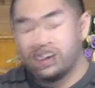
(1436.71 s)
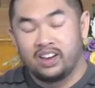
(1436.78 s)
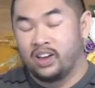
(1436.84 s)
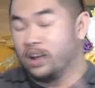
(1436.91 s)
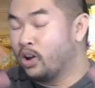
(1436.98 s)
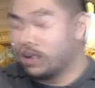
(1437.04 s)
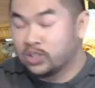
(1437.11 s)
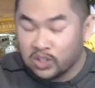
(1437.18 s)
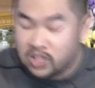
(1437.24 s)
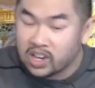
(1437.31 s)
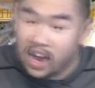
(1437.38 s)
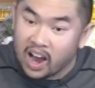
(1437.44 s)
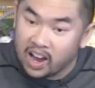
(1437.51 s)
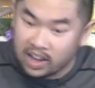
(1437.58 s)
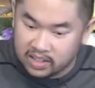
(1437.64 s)
and also to
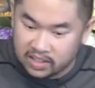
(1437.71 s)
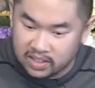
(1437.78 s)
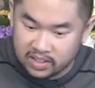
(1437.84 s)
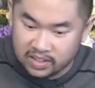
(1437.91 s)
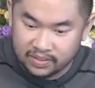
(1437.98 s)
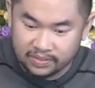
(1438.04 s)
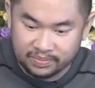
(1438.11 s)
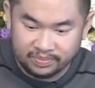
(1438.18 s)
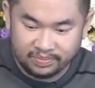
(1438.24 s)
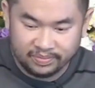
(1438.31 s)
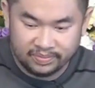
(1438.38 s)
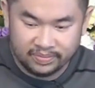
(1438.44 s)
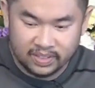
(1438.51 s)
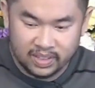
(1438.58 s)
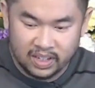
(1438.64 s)
us.
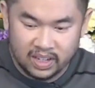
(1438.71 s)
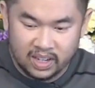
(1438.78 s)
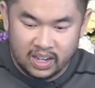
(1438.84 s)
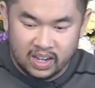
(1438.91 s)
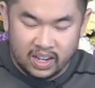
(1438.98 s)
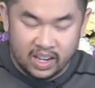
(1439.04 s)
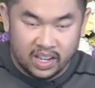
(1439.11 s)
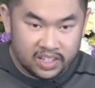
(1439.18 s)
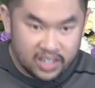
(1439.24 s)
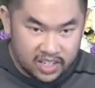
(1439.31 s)
She